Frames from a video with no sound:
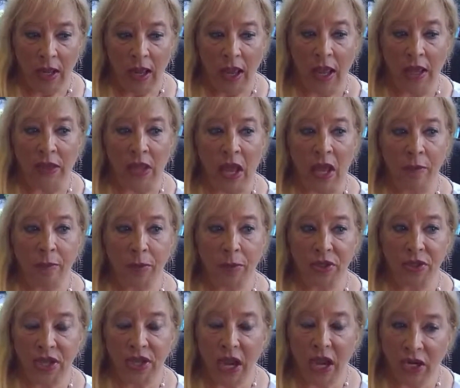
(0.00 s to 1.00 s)
And that
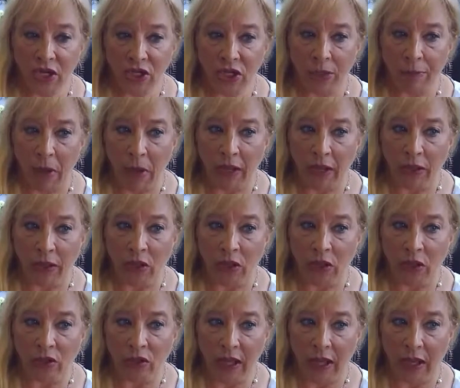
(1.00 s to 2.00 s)
protection might
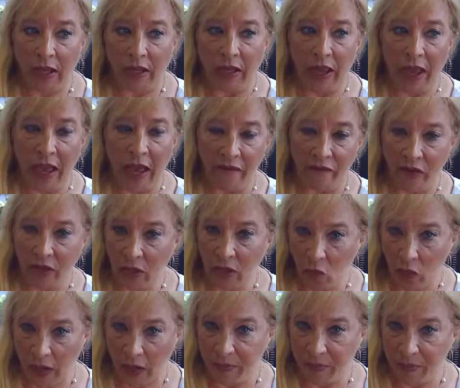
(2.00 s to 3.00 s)
look like having
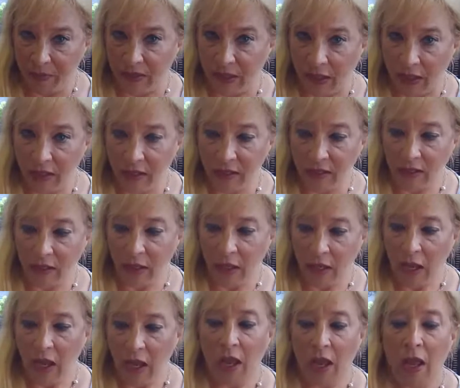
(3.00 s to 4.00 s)
a website,
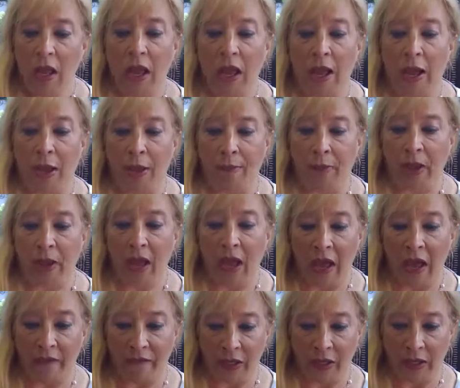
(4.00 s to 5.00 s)

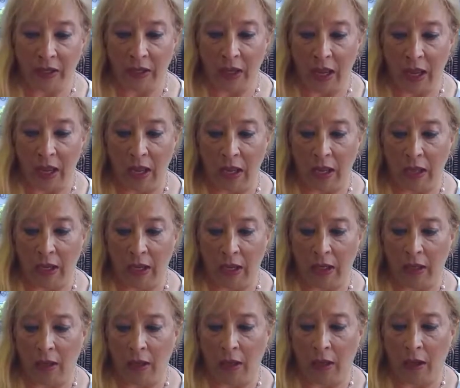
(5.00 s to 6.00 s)
having
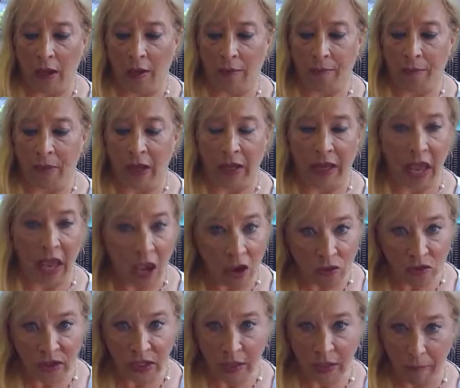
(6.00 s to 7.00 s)
a
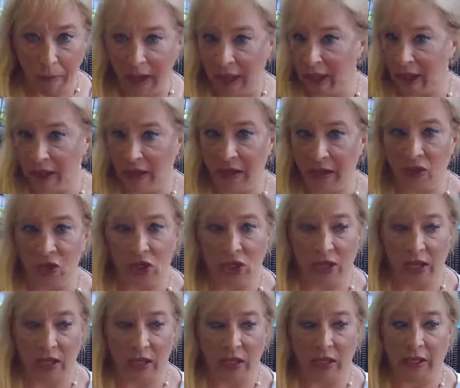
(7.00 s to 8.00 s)
accounting
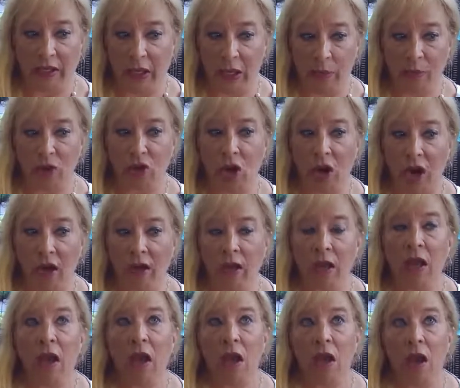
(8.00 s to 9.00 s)
package that can keep track
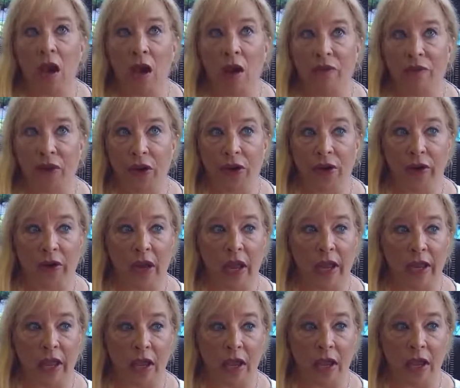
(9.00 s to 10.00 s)
of your
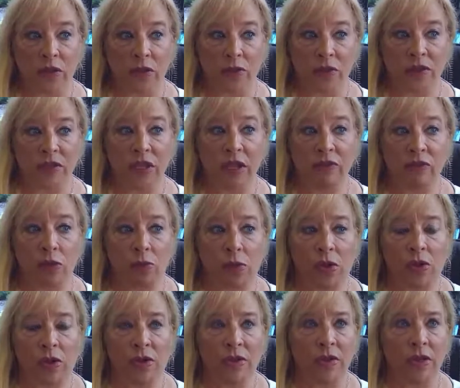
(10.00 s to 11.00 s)
accounts
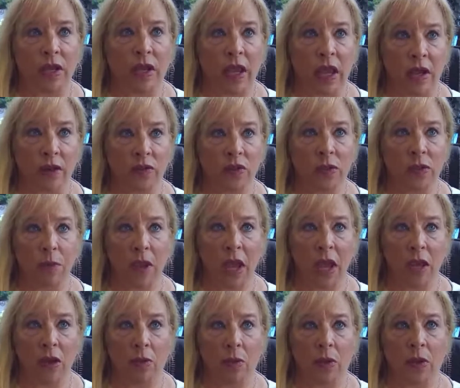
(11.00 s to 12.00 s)
receivables, accounts
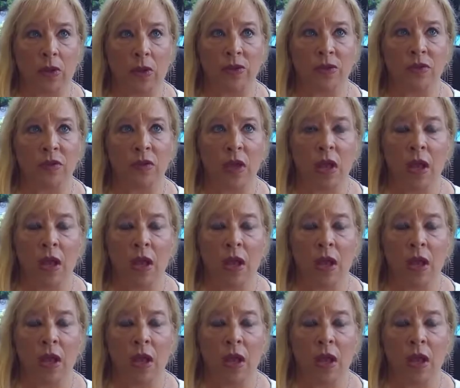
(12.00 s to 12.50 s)
payables.